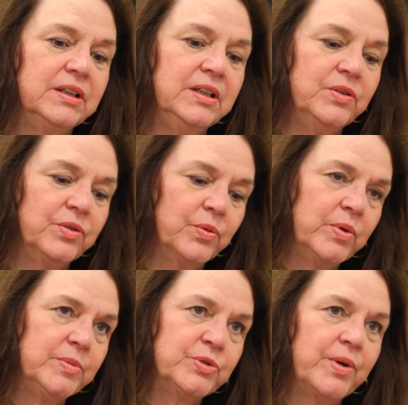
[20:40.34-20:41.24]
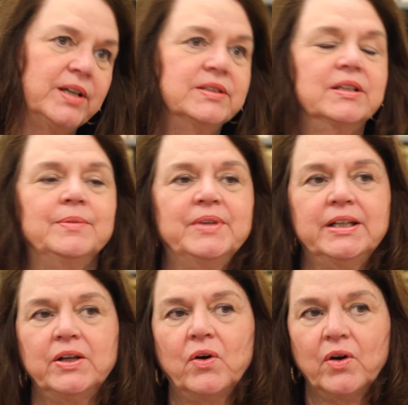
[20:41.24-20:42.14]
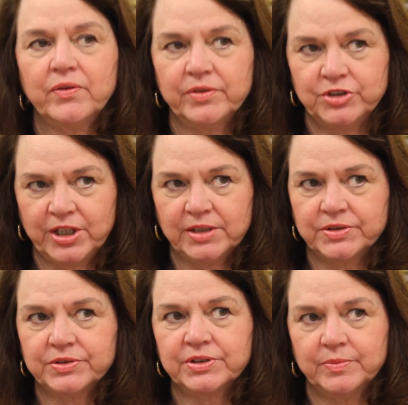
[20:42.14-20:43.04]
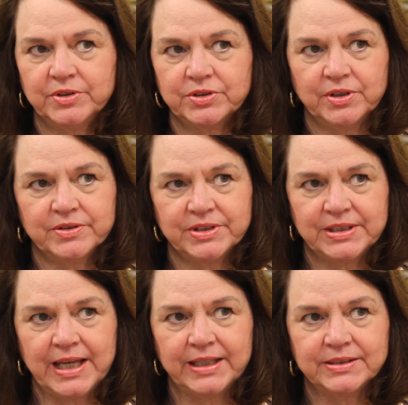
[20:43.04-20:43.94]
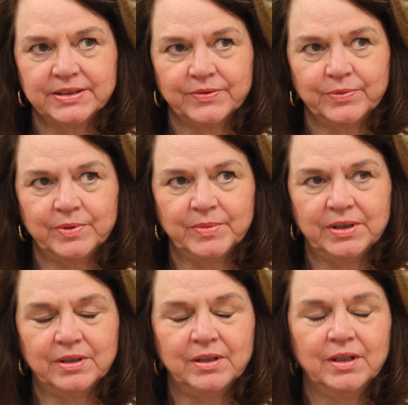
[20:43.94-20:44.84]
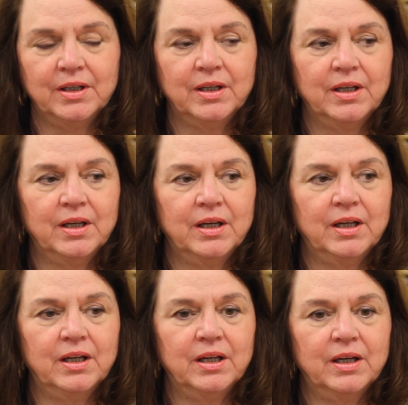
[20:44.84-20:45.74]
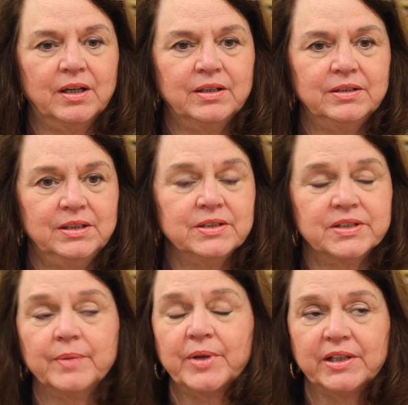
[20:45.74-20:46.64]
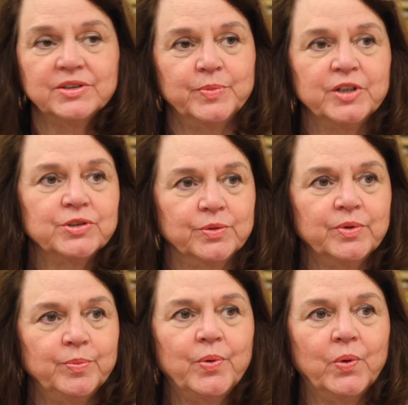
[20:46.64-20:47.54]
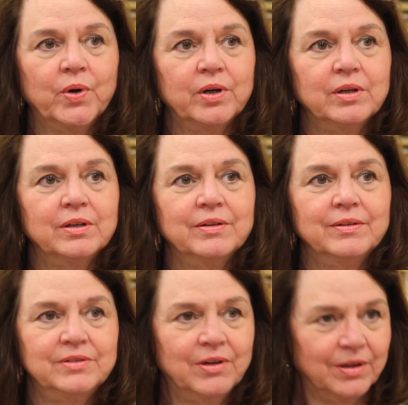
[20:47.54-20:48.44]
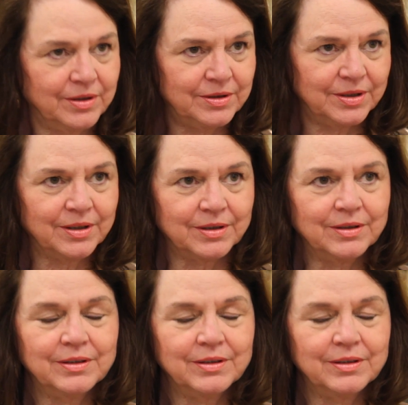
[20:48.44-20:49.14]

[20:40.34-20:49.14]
either the Women's Rights Committee or the Chancellor's Commission on the Status of Women did some kind of special report targeting